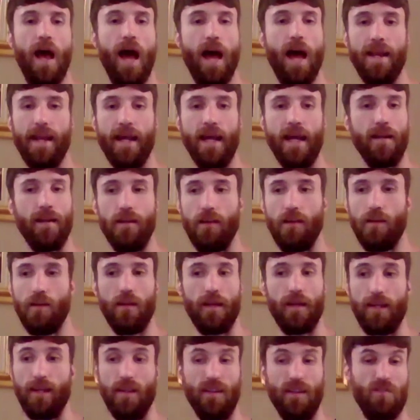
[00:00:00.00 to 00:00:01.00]
And then
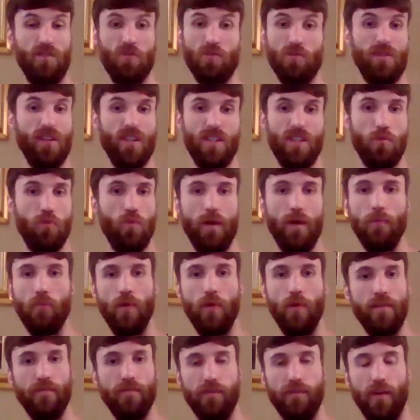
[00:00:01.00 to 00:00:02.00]
like, it's just, it's a
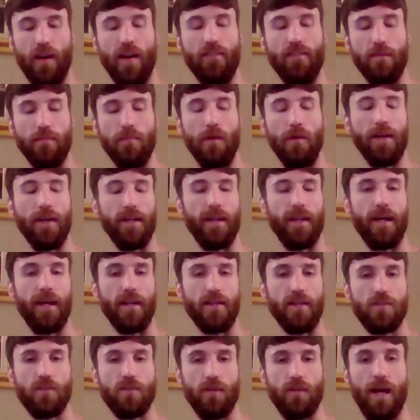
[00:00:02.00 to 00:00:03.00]
win-win for everybody
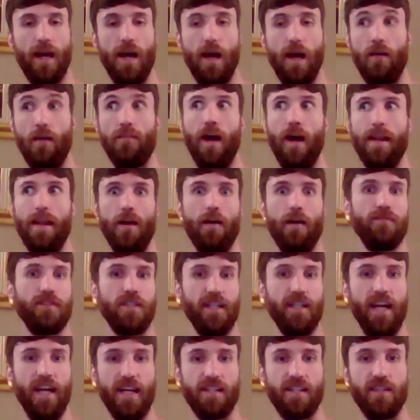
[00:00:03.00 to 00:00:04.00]
then. So that, yeah. and
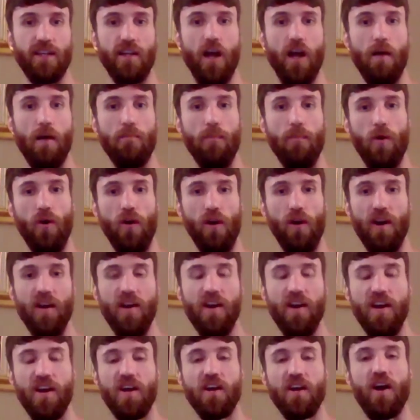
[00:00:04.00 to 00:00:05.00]
obviously that's a lot more
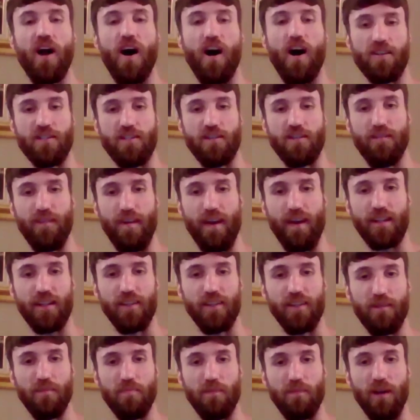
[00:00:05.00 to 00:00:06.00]

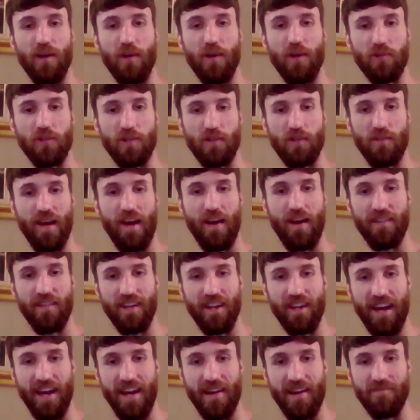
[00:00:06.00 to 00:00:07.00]
cost-effective approach of
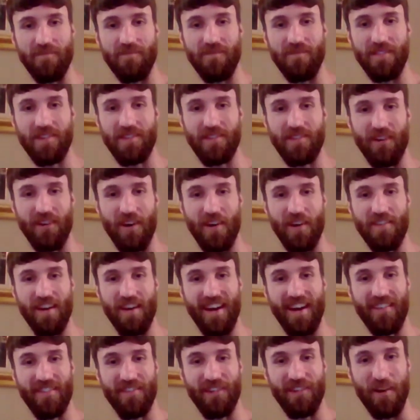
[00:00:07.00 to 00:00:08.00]
having, um, Five,
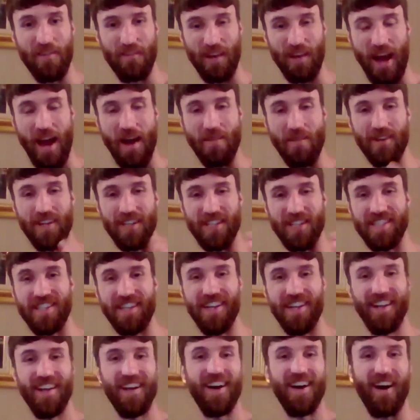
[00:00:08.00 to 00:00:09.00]
five cameras
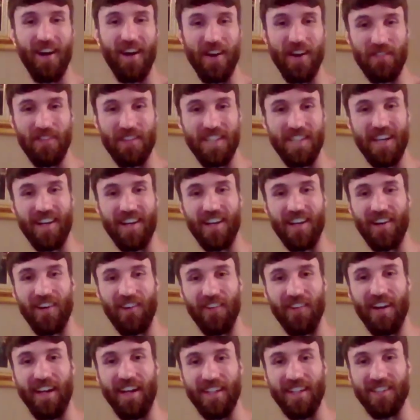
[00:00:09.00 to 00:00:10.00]
on a
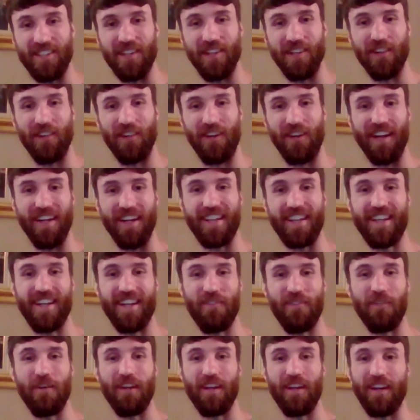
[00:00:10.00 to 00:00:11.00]
particular ring too. Like
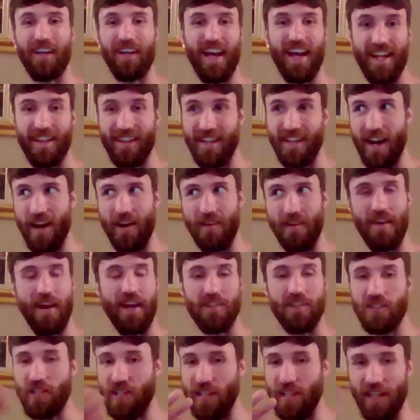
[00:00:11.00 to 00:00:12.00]
if we could get there
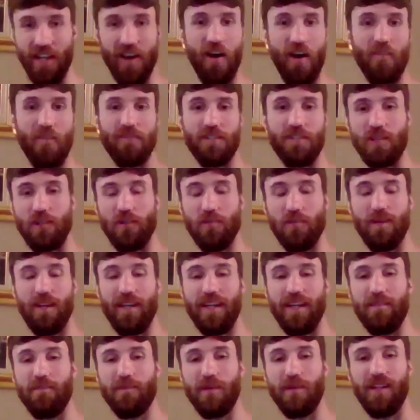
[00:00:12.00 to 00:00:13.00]
eventually, obviously
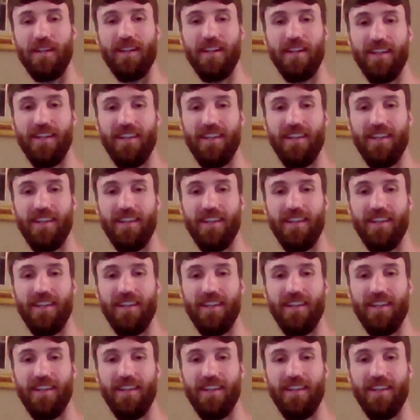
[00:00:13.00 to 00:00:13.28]
unbelievable.